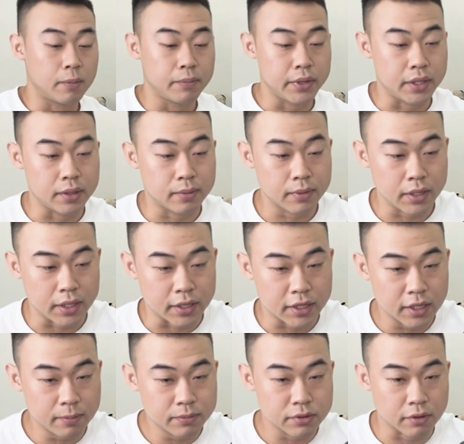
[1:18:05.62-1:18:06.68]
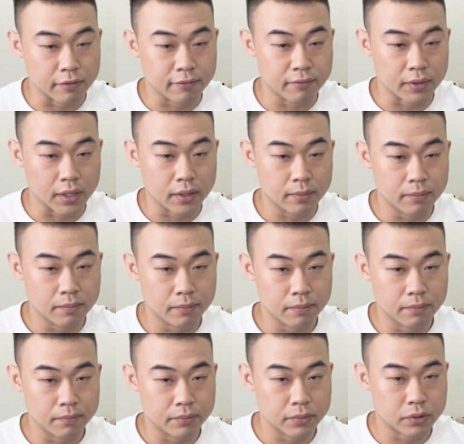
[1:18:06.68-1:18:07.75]
In terms of like
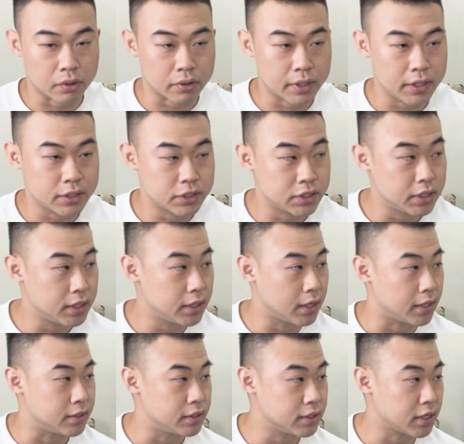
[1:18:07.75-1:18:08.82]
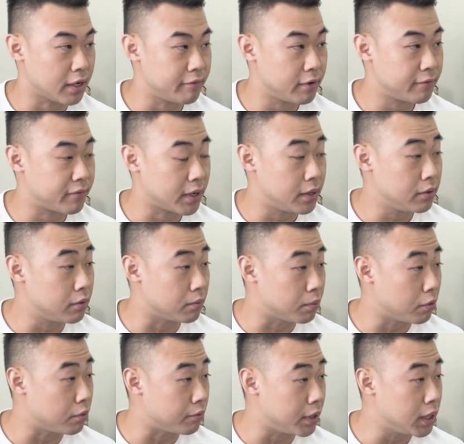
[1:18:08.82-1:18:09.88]
talking shit and just having fun. No,
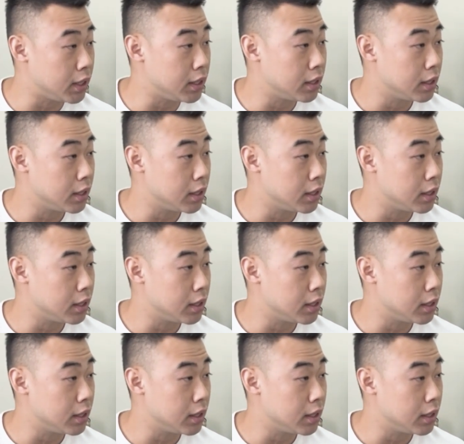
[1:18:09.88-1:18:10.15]
really,